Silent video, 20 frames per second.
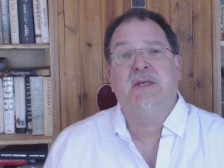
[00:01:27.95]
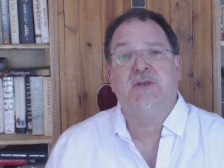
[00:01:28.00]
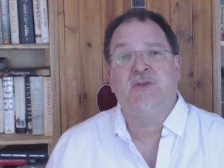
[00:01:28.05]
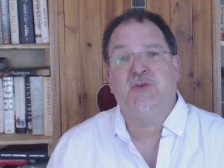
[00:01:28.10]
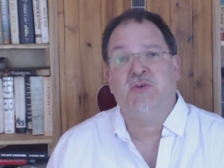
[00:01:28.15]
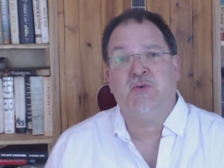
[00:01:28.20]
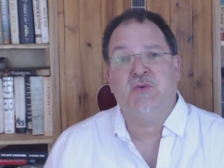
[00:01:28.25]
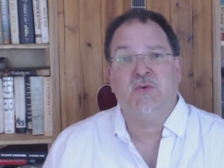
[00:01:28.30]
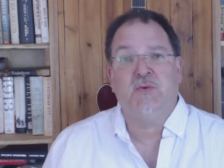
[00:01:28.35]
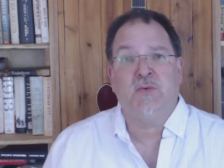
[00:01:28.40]

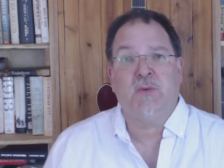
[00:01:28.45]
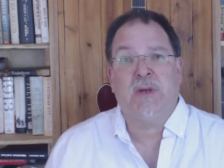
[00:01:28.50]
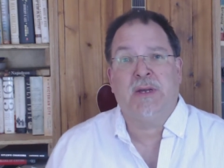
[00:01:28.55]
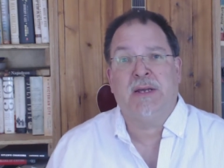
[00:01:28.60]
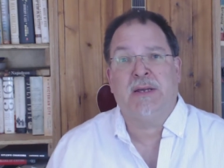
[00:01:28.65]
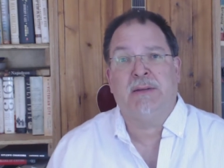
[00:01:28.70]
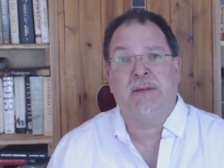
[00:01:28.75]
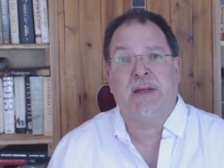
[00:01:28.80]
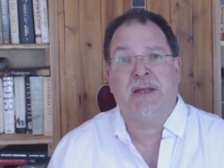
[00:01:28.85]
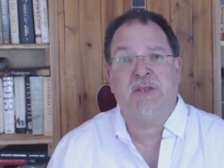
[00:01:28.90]
to
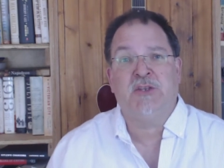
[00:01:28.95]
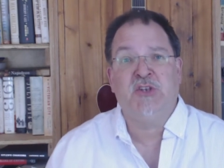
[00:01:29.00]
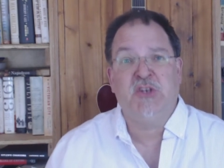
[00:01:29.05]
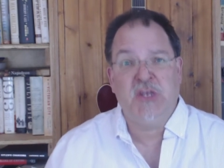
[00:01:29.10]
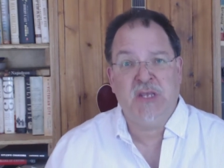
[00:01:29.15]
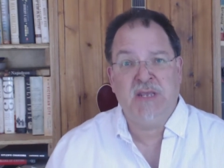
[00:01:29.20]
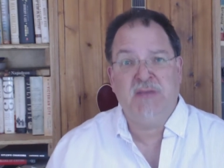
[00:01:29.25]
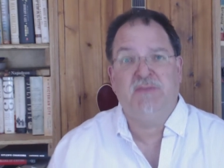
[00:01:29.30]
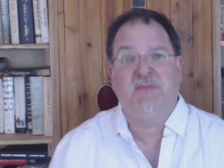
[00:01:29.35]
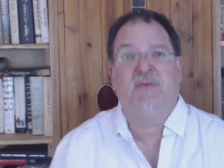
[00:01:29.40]
uh,
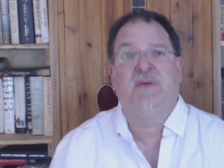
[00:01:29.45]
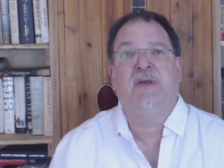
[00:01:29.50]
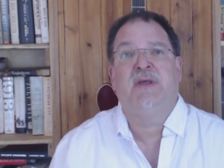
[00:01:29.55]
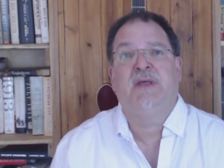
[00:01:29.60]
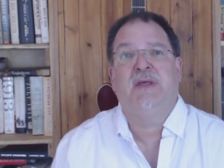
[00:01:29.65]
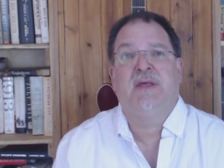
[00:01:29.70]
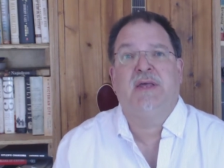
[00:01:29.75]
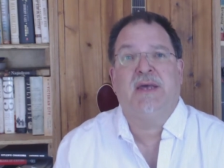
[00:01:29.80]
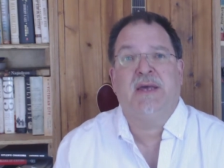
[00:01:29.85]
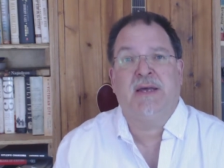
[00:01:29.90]
achieve
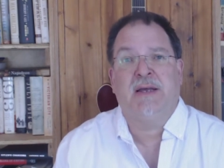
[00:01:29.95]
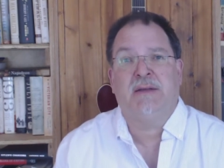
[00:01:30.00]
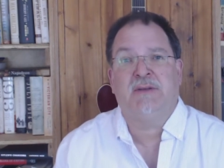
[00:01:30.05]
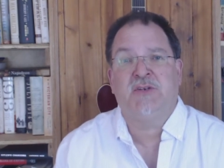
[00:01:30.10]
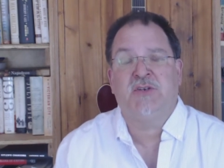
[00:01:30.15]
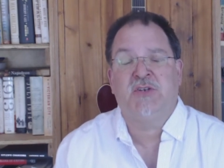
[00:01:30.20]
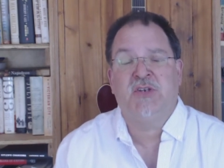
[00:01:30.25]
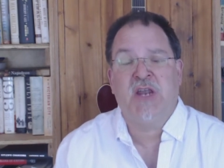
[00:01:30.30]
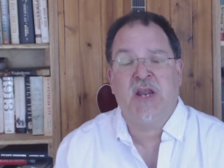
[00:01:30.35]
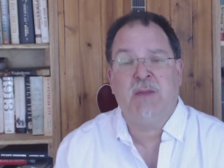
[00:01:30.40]
uh,
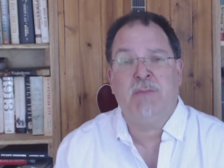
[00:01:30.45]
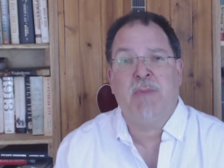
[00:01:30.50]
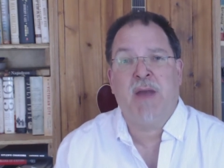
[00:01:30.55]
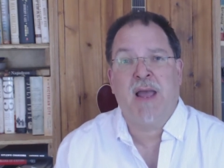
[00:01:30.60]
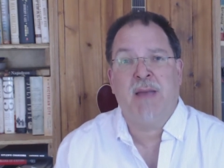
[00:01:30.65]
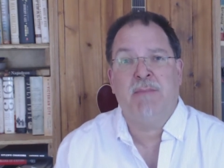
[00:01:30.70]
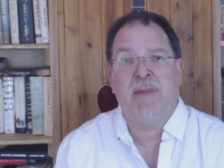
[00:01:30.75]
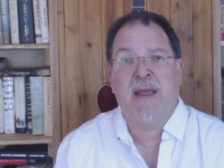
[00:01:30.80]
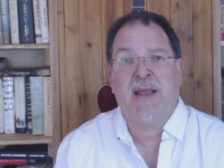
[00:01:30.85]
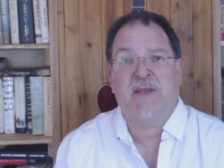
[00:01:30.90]
share
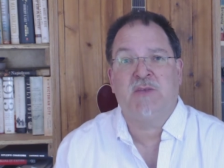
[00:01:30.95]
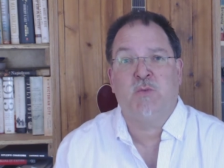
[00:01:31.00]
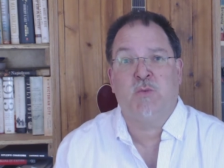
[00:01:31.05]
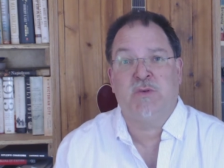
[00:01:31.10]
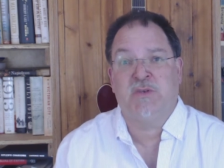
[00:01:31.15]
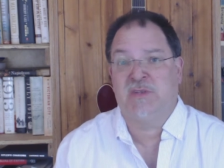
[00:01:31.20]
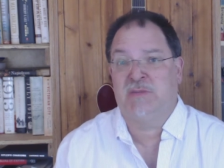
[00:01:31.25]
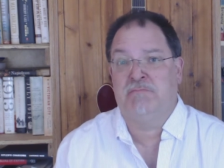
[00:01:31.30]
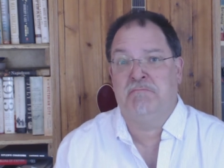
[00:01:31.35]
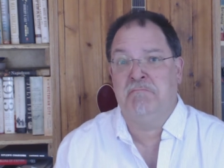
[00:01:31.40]
buybacks
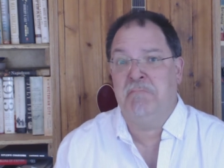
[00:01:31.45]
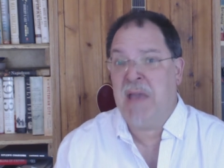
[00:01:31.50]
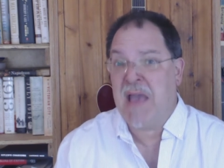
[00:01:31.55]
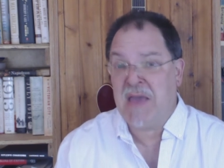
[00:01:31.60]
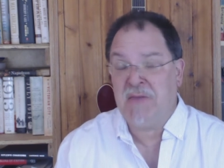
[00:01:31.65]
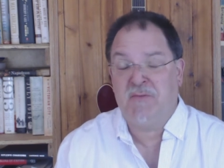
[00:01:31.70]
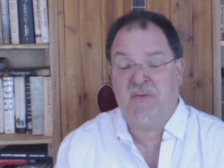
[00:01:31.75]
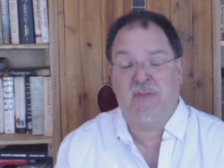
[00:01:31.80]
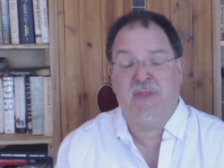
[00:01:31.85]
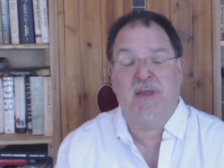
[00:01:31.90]
was
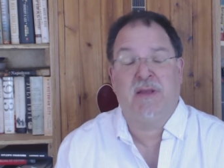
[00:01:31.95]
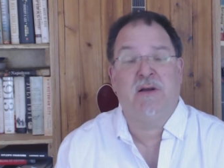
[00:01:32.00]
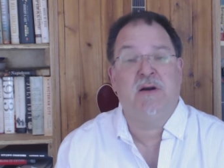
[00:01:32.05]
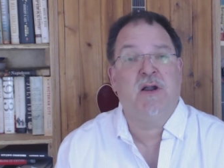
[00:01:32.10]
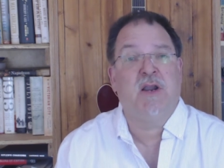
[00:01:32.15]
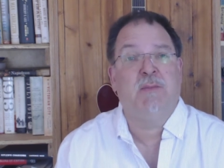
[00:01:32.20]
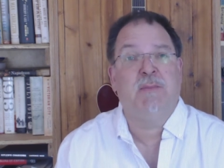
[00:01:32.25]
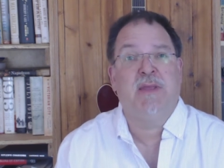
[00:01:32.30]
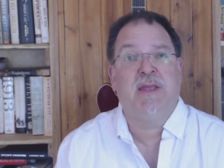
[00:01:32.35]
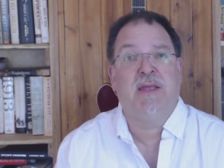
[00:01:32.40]
bad for the
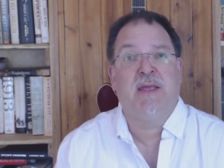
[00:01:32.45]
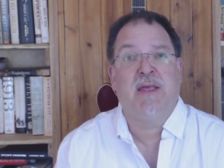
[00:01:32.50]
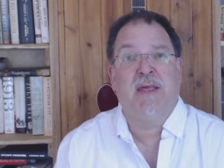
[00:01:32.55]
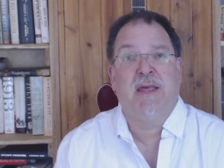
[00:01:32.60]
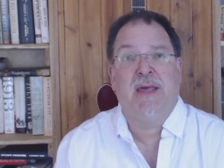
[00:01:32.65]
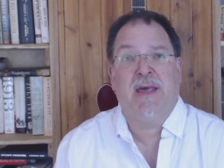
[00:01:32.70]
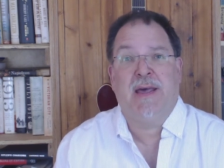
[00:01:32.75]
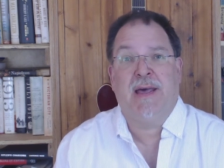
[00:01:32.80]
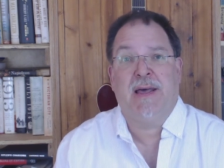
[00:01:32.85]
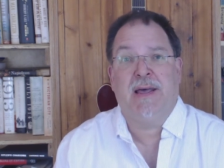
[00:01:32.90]
economy
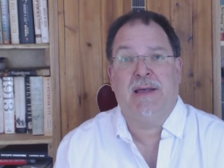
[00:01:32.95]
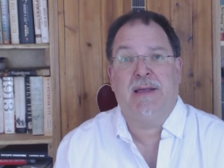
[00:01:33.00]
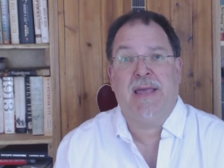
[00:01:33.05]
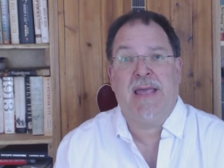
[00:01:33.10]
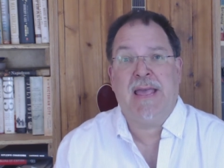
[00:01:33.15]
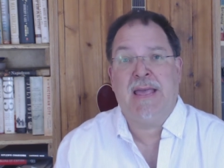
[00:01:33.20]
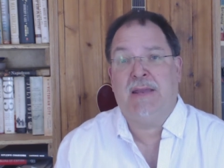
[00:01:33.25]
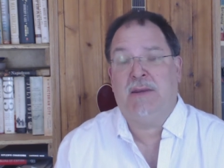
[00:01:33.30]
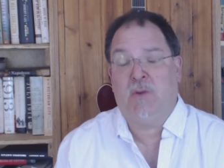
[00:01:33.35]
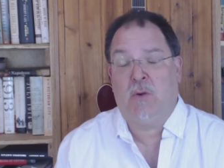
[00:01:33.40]
uh,
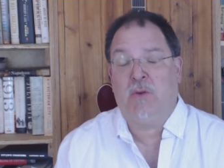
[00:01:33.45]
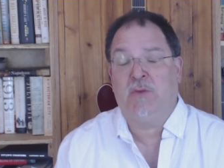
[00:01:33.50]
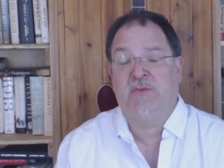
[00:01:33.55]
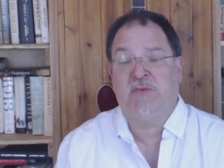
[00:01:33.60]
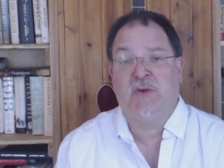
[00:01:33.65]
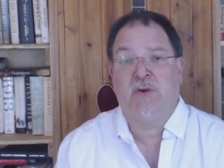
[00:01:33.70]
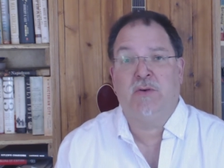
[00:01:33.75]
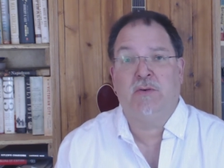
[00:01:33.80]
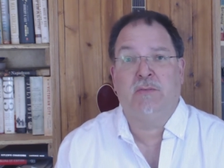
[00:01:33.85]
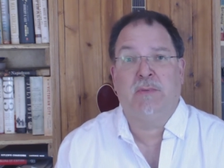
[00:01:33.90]
and
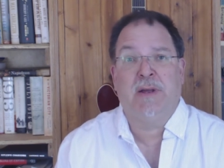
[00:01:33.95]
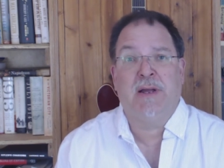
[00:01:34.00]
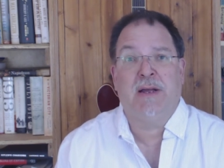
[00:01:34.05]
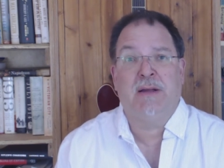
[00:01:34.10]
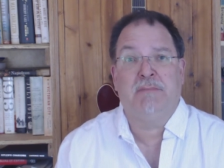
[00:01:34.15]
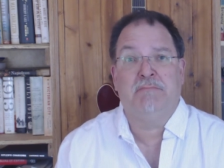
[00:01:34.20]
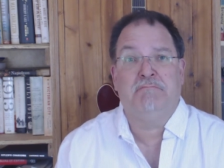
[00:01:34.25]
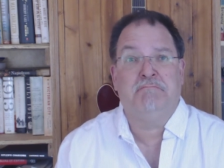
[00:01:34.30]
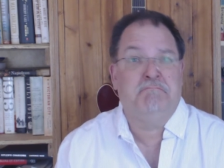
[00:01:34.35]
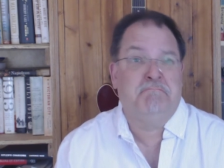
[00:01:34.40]
also
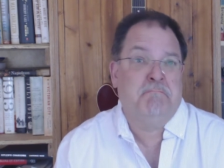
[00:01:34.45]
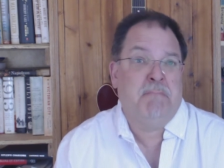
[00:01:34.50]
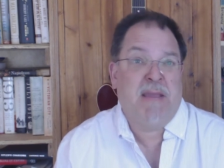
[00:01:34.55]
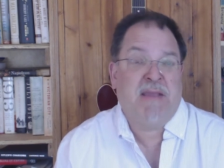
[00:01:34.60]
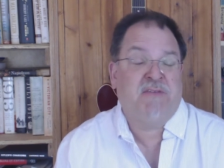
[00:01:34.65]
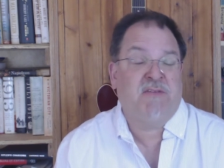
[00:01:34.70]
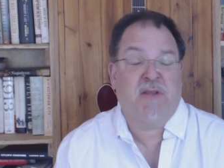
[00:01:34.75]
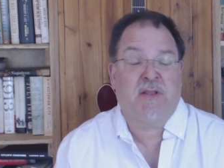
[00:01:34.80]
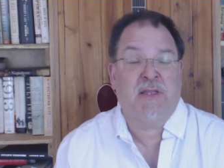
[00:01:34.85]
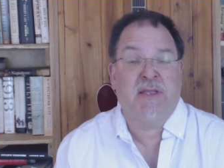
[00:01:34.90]
uh,
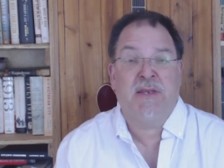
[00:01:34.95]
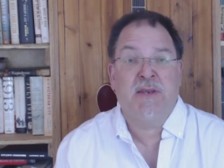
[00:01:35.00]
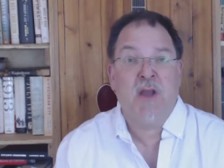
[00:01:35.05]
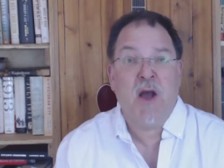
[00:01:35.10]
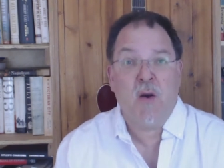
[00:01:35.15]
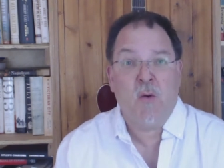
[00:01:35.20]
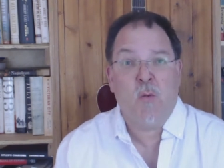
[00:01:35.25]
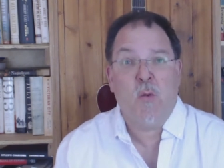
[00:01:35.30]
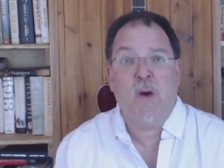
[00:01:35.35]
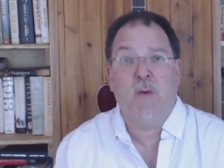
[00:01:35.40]
basically
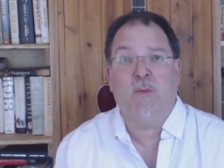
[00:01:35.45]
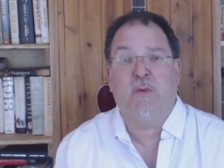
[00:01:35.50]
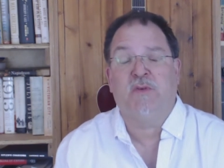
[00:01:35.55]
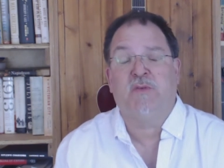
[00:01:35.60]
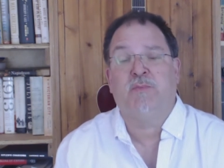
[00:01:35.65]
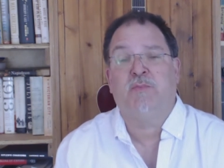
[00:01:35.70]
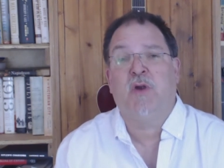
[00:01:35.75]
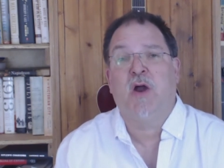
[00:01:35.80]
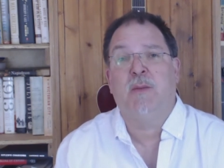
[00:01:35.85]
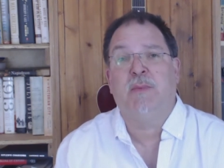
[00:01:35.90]
not what
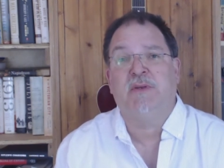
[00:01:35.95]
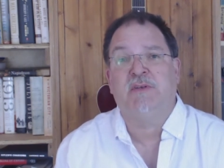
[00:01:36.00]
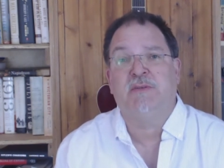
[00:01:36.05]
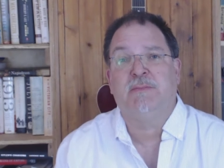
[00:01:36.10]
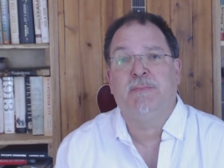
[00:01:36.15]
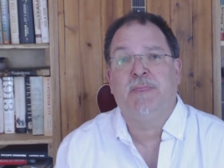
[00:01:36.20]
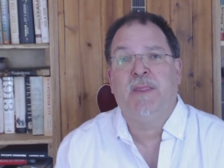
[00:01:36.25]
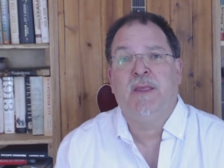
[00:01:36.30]
was promised.